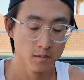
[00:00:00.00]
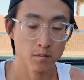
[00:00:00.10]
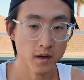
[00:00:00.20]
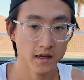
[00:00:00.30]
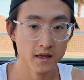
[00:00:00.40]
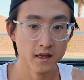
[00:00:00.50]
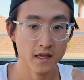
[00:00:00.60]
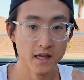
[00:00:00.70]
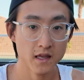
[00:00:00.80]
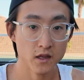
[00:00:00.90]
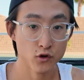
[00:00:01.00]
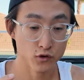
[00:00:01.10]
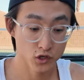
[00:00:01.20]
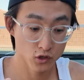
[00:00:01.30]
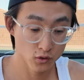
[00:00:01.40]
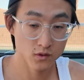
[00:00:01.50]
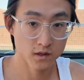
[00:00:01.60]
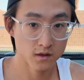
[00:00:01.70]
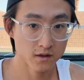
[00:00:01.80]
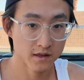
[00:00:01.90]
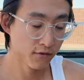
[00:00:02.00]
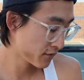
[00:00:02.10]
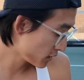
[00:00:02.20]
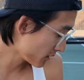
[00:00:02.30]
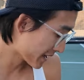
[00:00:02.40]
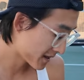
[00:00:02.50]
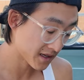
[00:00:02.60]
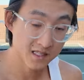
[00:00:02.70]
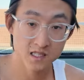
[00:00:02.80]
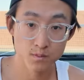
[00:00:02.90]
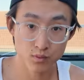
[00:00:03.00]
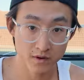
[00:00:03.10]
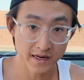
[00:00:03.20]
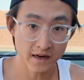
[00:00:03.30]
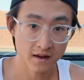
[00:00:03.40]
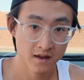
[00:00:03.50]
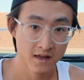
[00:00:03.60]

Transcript: but your shoes literally feel like they spring.